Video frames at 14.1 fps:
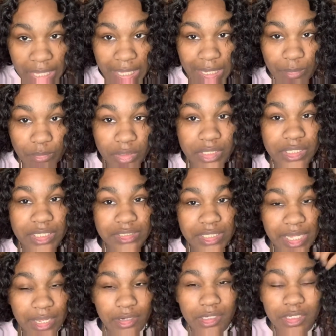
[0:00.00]
And bring this
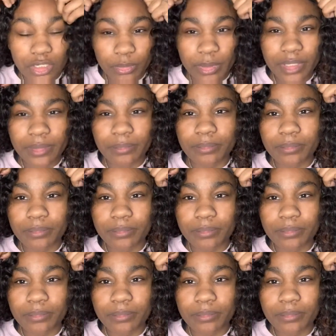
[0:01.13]
down a little bit.